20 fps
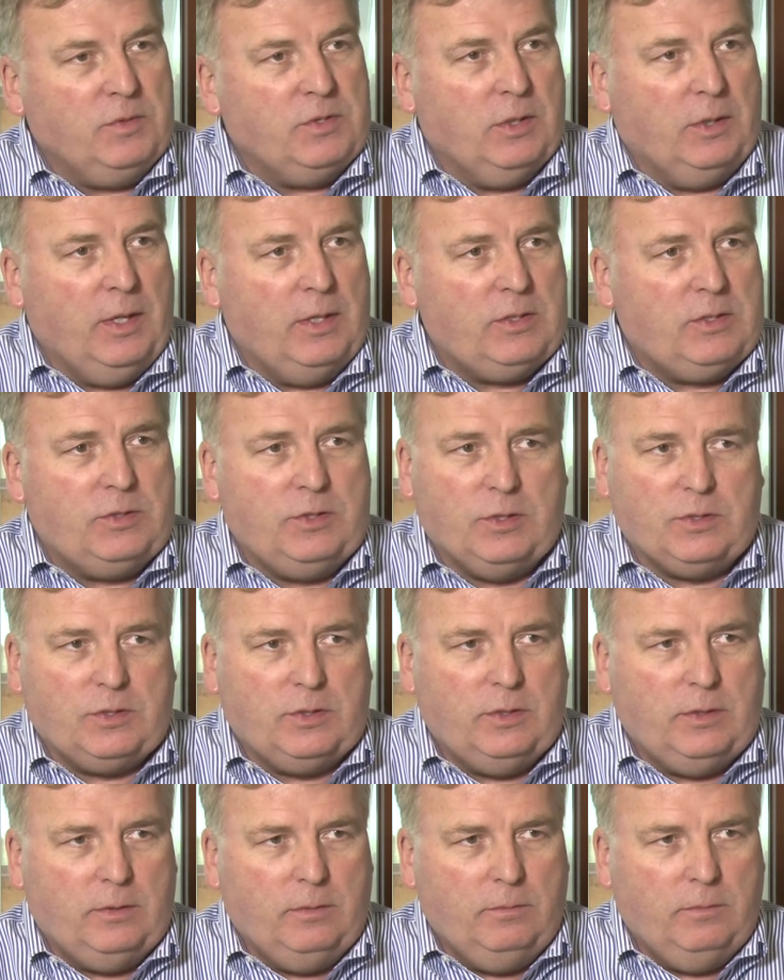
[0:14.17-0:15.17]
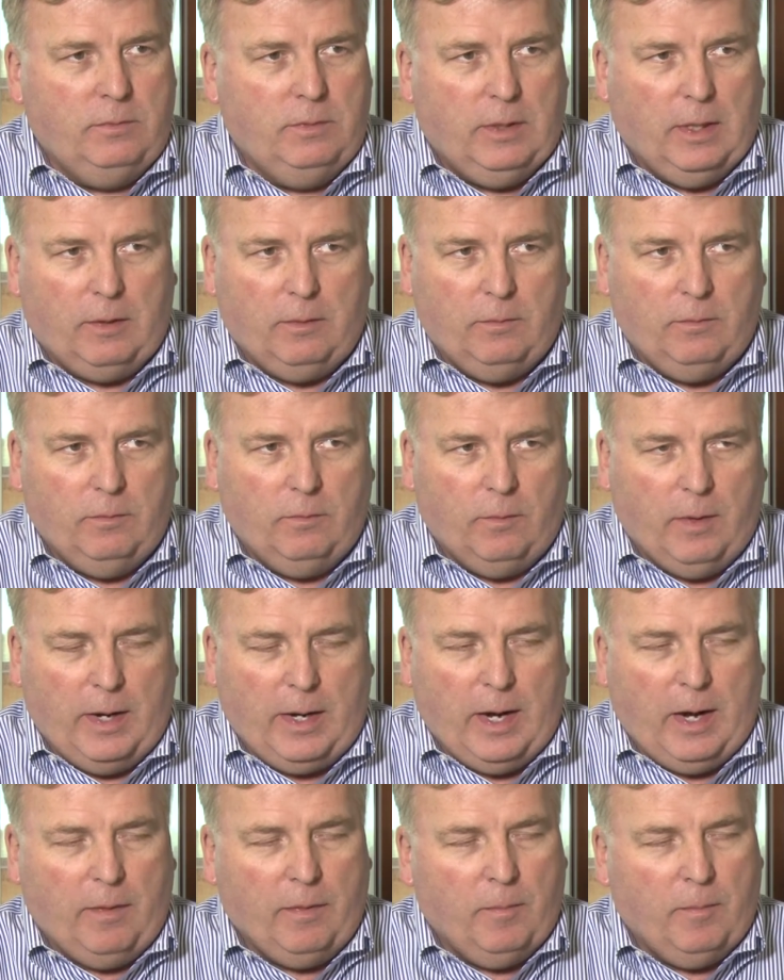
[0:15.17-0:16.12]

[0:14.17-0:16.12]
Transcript: So let's just get right out